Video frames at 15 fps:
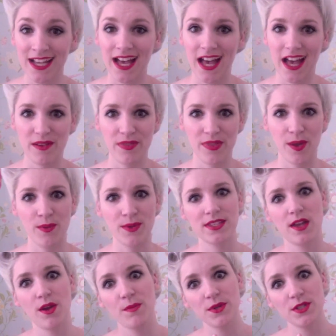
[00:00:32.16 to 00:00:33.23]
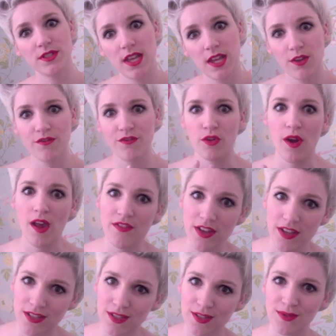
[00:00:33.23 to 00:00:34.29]
and they always say, "Oh, it must take you forever
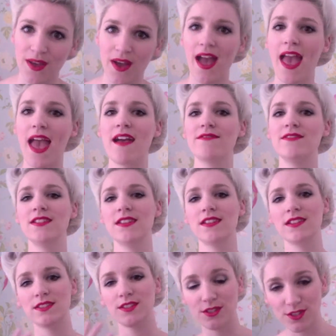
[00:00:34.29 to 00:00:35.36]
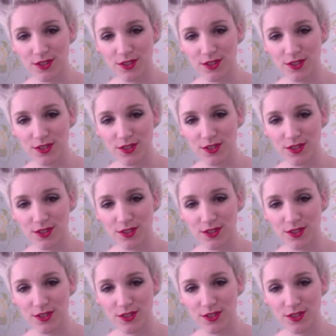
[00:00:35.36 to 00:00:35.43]
to do your hair and it looks